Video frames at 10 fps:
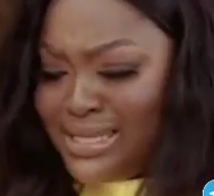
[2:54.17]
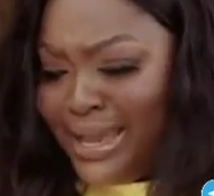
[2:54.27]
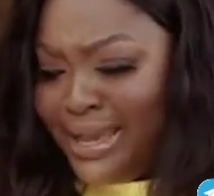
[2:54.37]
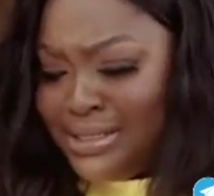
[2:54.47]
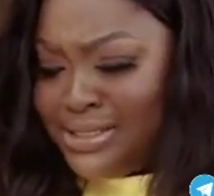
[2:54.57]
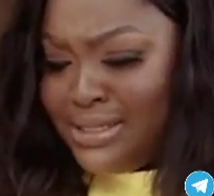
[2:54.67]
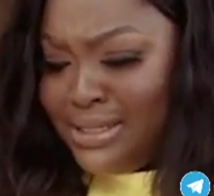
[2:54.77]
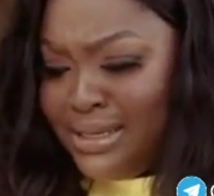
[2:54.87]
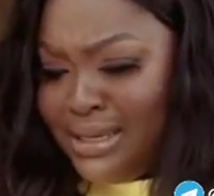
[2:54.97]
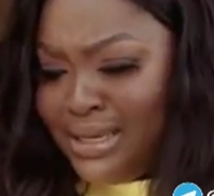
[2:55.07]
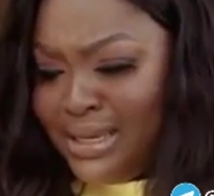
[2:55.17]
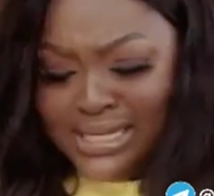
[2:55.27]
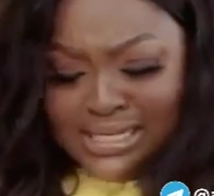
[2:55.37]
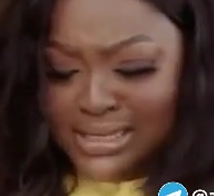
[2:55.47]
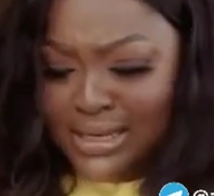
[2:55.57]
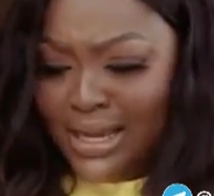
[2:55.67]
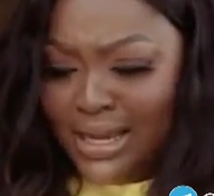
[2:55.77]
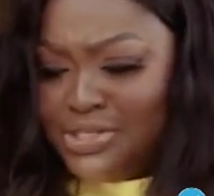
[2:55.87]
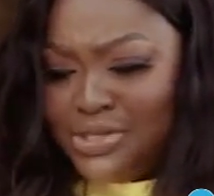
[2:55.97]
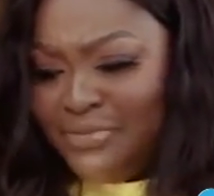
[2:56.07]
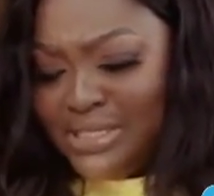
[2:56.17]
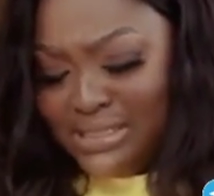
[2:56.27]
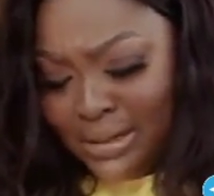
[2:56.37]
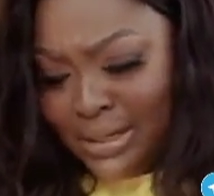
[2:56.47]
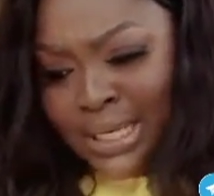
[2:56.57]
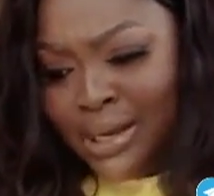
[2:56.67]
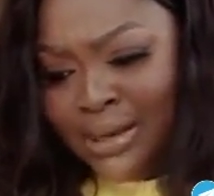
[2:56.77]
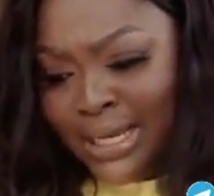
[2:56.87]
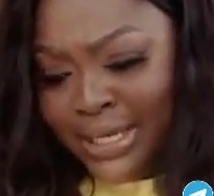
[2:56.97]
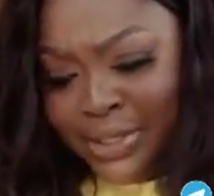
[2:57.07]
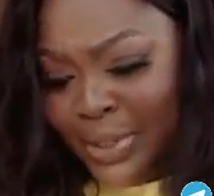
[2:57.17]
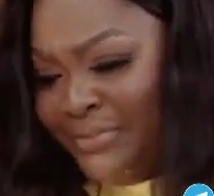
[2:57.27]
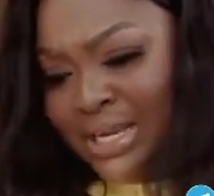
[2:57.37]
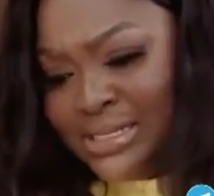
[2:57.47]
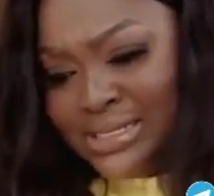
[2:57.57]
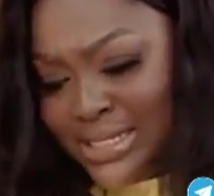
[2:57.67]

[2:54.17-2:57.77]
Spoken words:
At his age, isn't he lucky to have a stunning girl like you even